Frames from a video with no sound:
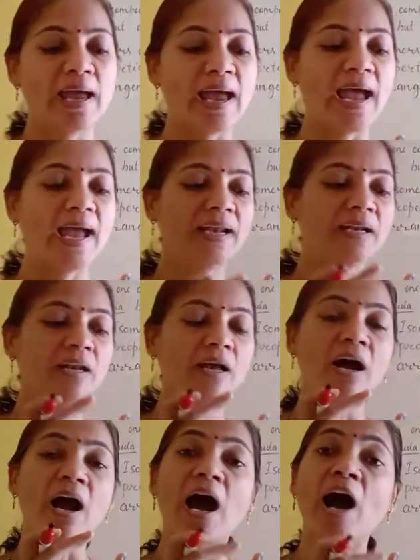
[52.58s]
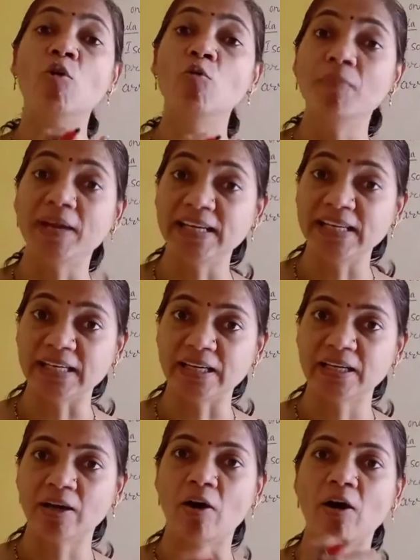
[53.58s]
and how
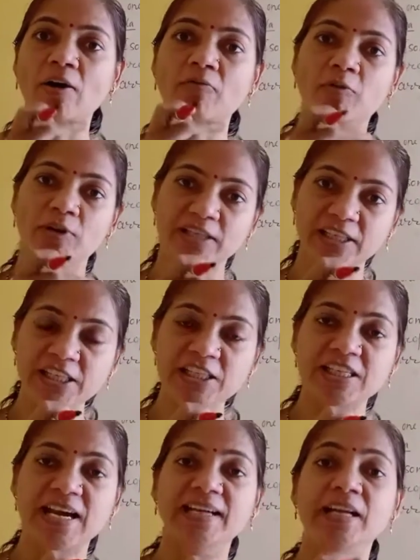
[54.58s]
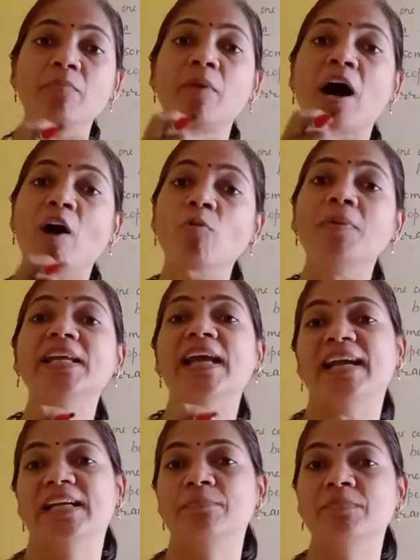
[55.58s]
many. For each atom, how many
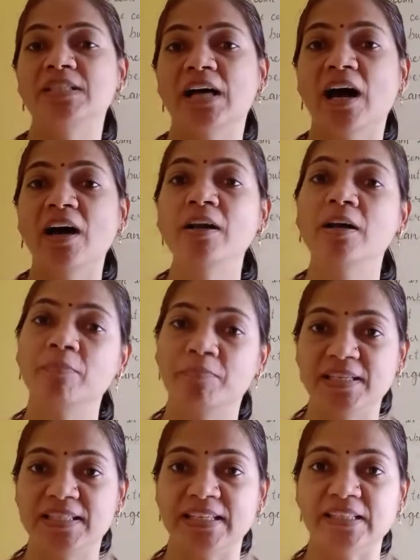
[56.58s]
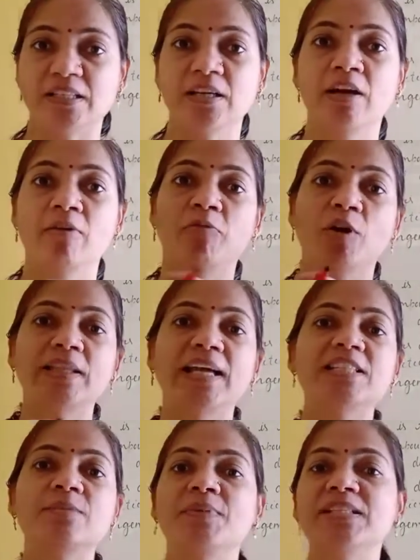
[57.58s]
atoms are present for that
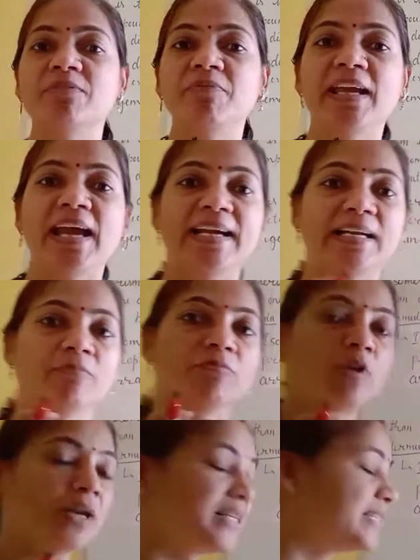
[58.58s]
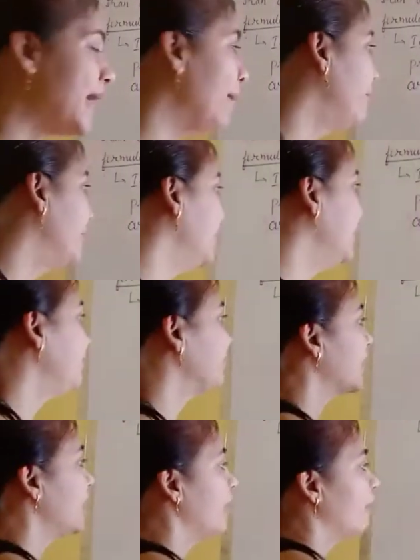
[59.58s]
specific atom. For example,
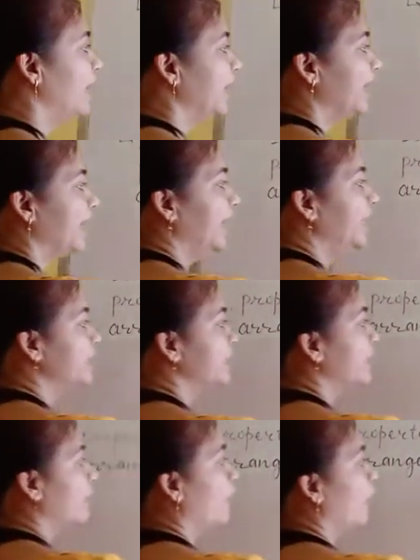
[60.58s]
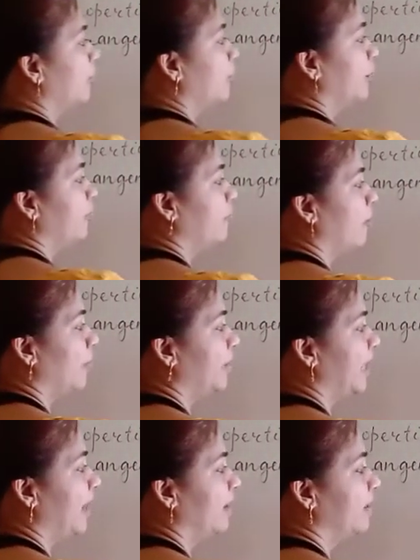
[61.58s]
when I write the molecular
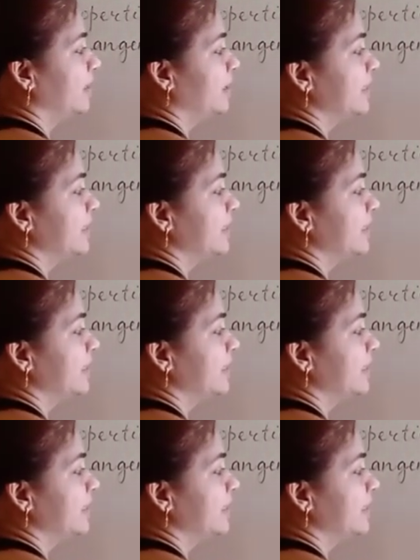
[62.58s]
formula